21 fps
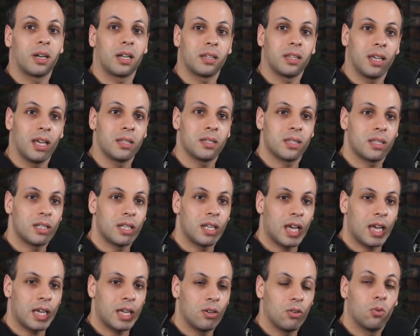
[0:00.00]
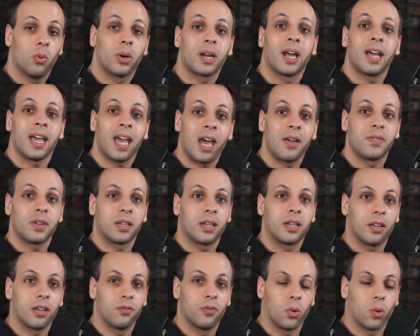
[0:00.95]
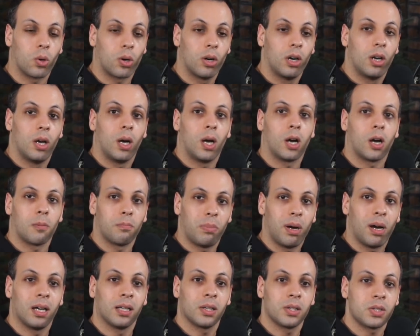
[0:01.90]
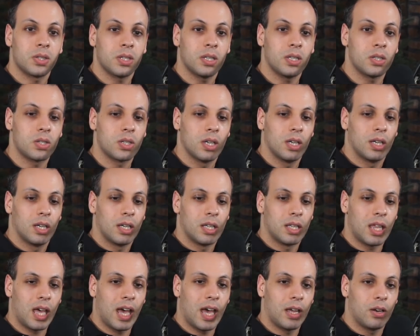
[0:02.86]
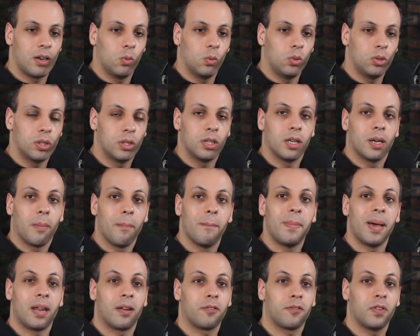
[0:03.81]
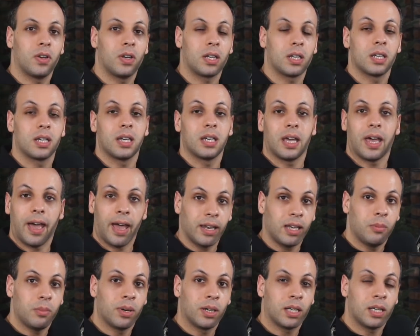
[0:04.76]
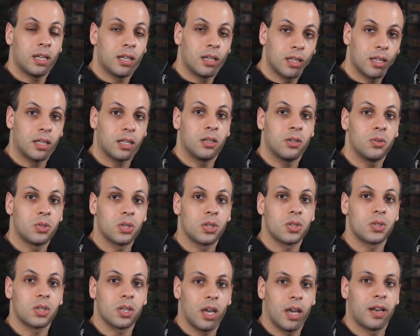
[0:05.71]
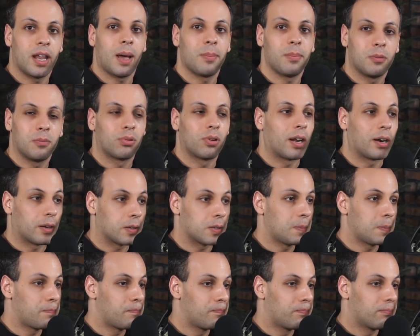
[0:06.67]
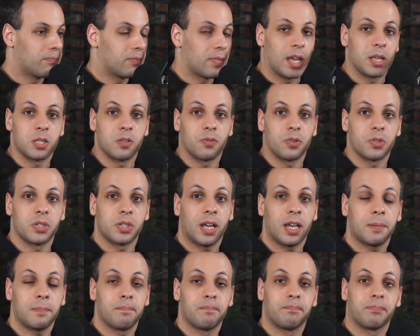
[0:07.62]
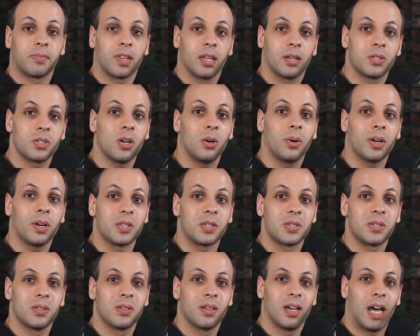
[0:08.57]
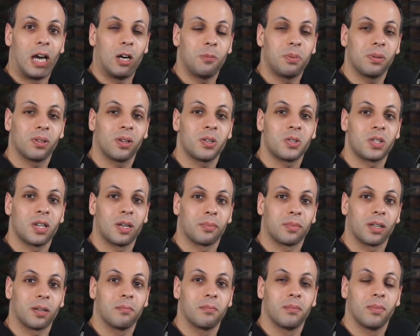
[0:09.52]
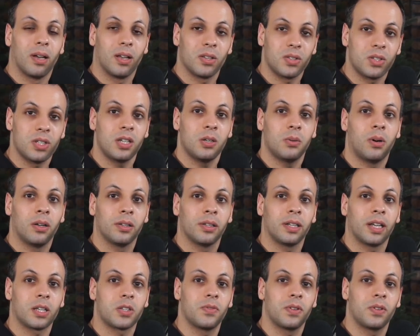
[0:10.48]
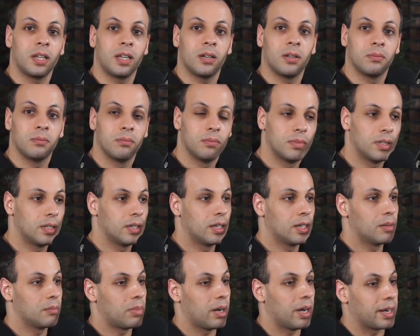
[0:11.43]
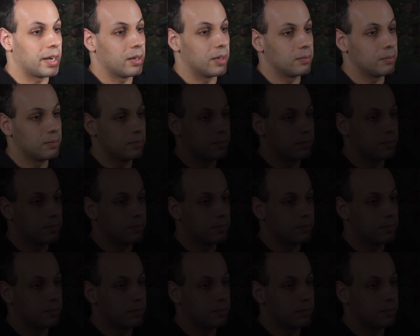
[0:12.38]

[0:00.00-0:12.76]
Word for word: But at the end of the day, what I advocate for are policies that would benefit anybody that uses an Apple product. That's it for today. And as always, I hope you learned something. I'll see you all in the next video. Bye now.